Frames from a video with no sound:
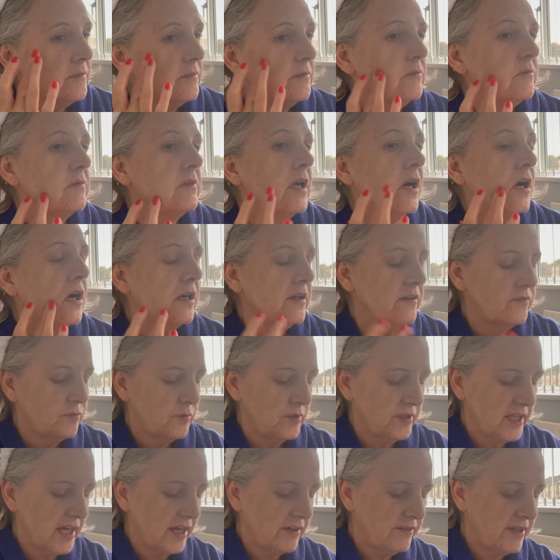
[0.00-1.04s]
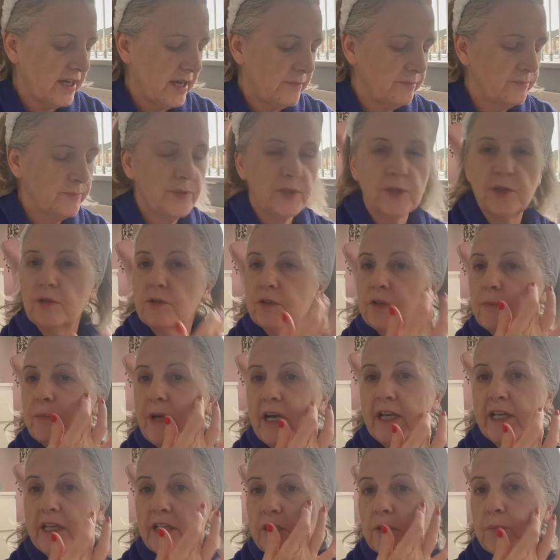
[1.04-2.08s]
live with Ariane Poole, the
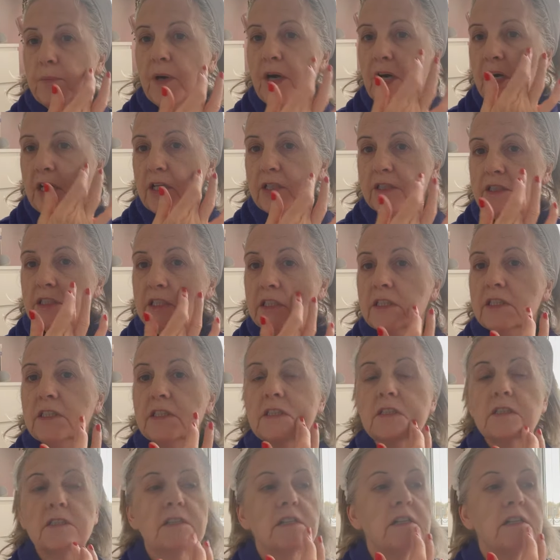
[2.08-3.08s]
makeup artist.